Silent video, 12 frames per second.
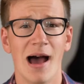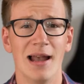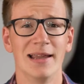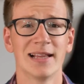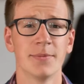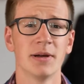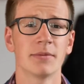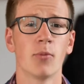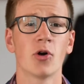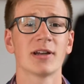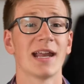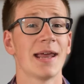A little bit
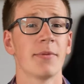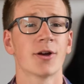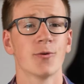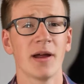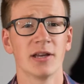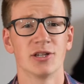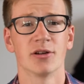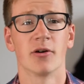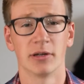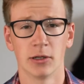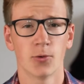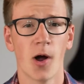more dynamic range
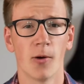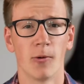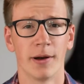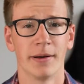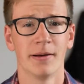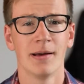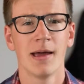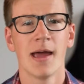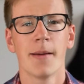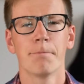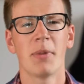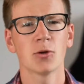on the RAW one.
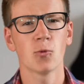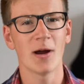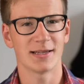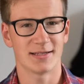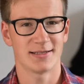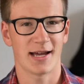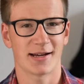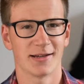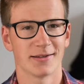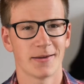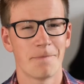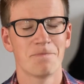But wait a
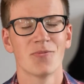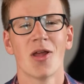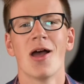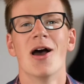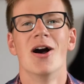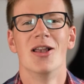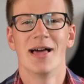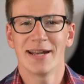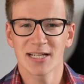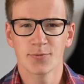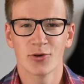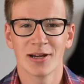second. Let
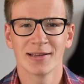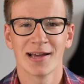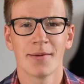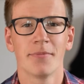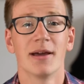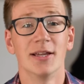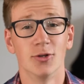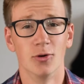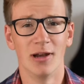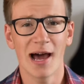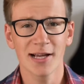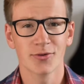us bring them into
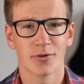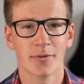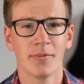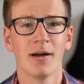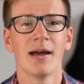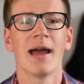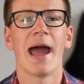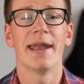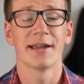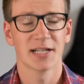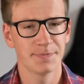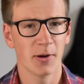Lightroom
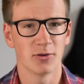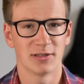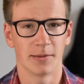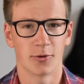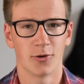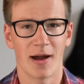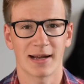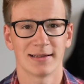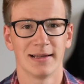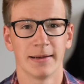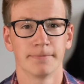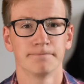and expose them
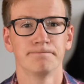correctly.